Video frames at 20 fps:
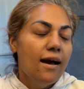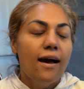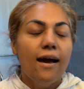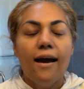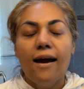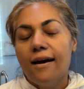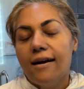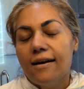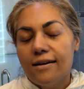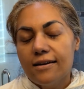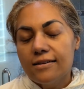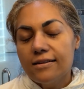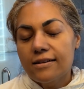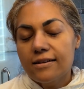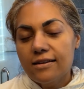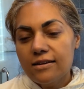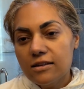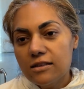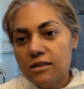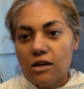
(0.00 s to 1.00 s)
And I
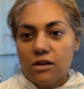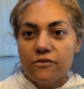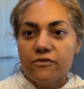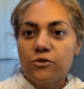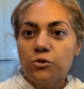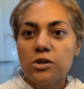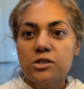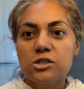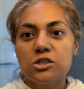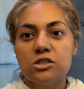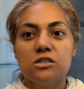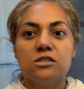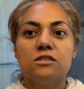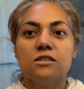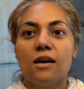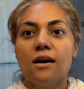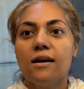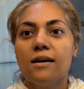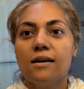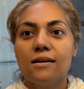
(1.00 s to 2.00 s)
get a lot of questions
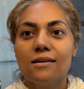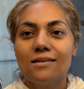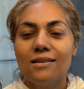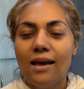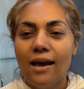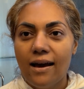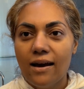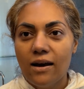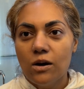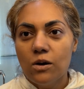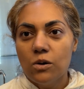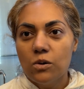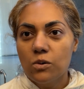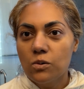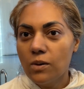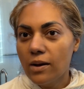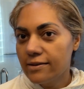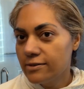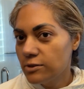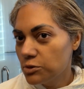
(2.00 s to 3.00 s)
on how
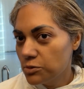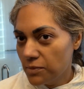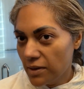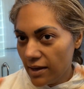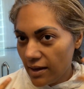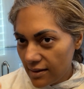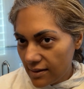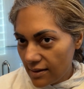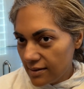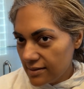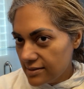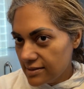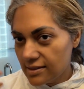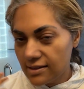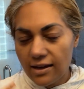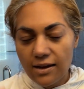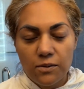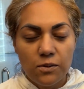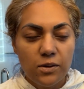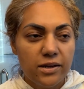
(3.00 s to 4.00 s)
I do my highlights and
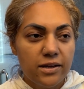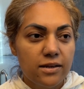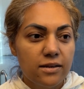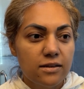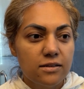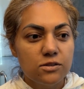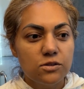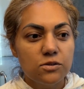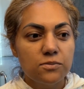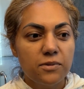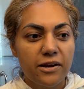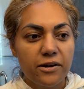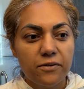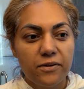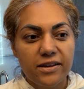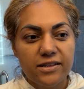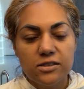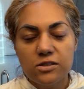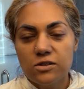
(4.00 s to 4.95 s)
how I do my grays.